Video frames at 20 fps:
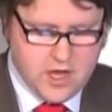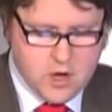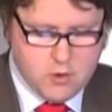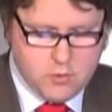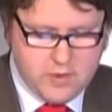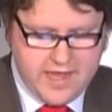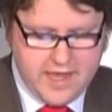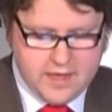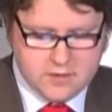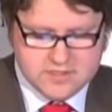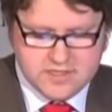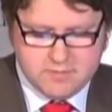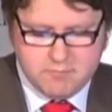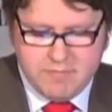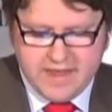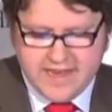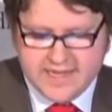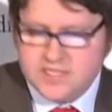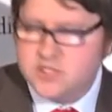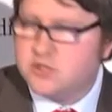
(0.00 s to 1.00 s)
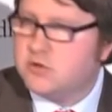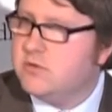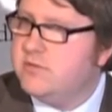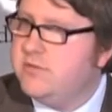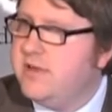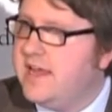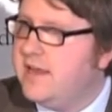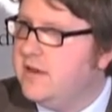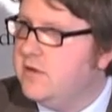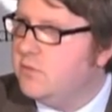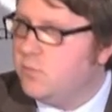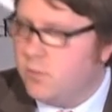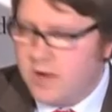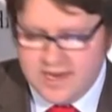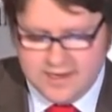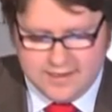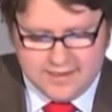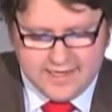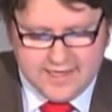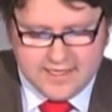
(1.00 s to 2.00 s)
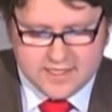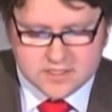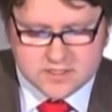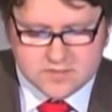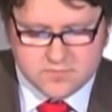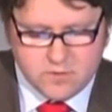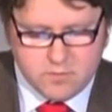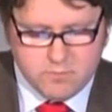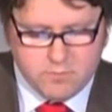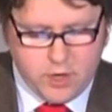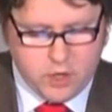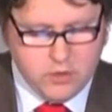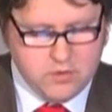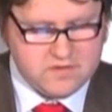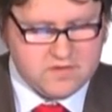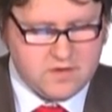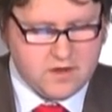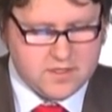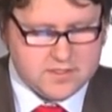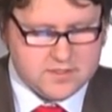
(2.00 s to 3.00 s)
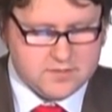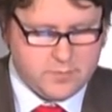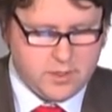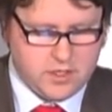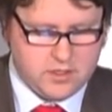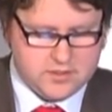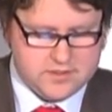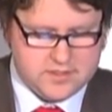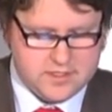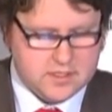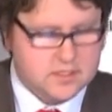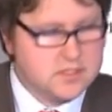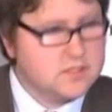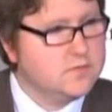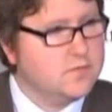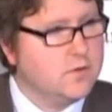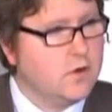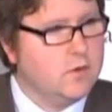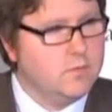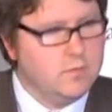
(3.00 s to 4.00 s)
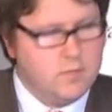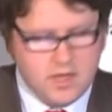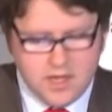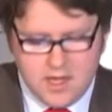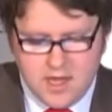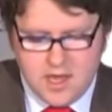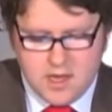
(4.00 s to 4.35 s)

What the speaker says: We held a major event where leaders from both sides of politics, from